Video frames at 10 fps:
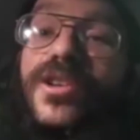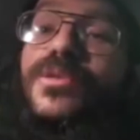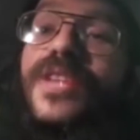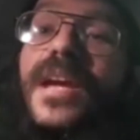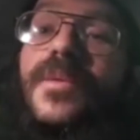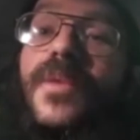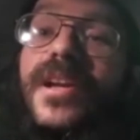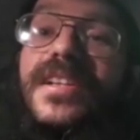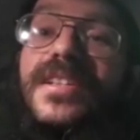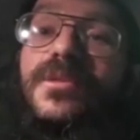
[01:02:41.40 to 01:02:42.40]
they
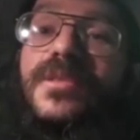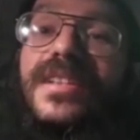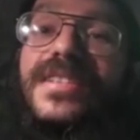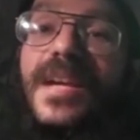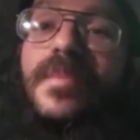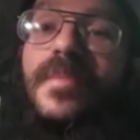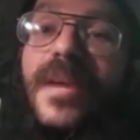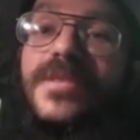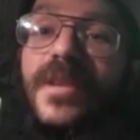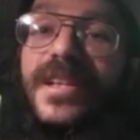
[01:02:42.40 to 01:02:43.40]
winning? You think Tampa
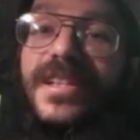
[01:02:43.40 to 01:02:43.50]
Bay's winning?